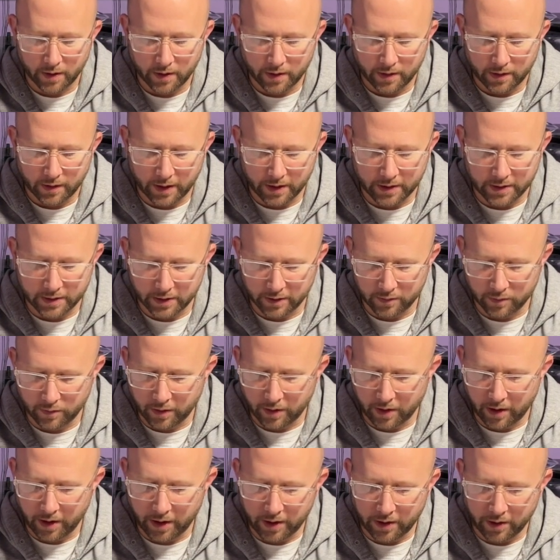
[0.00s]
That's this one
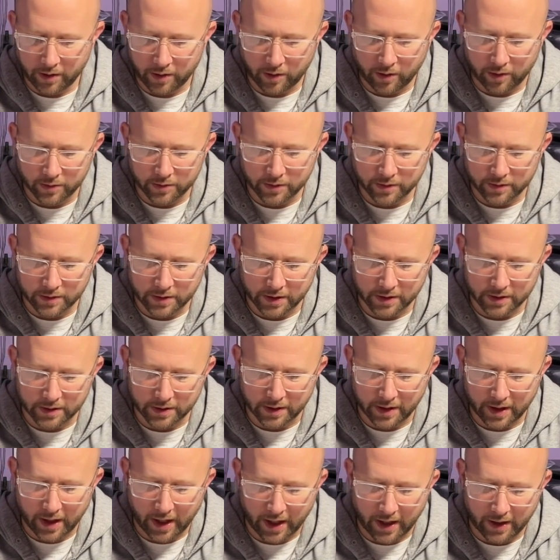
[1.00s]
right here, and also says a
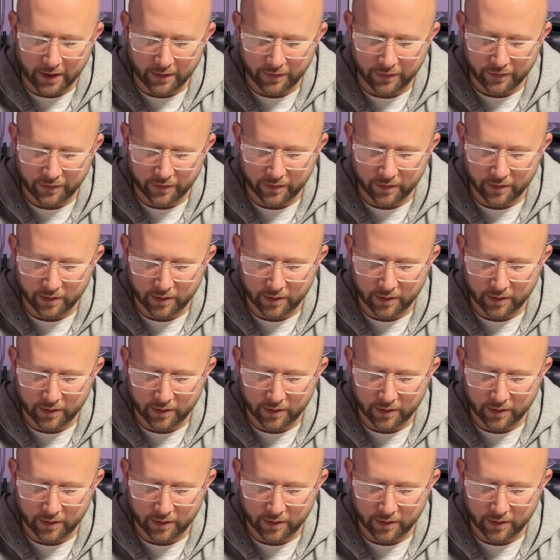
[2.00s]
knife